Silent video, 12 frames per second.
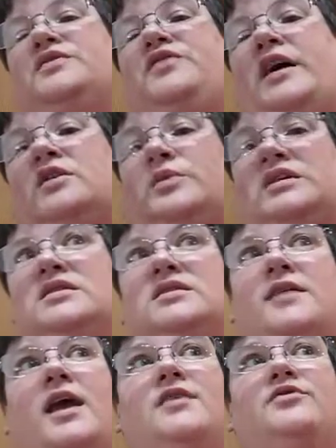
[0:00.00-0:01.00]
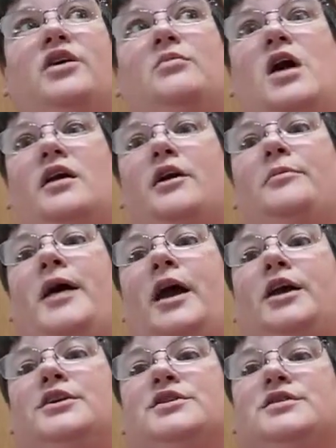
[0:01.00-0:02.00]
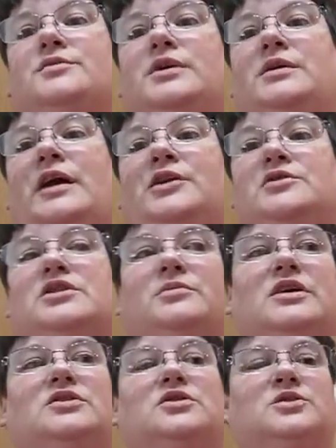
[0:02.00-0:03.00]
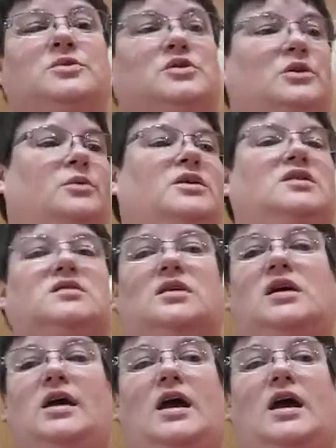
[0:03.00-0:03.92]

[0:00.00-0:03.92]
In fact, we save them on our packages and we use them as Christmas ornaments.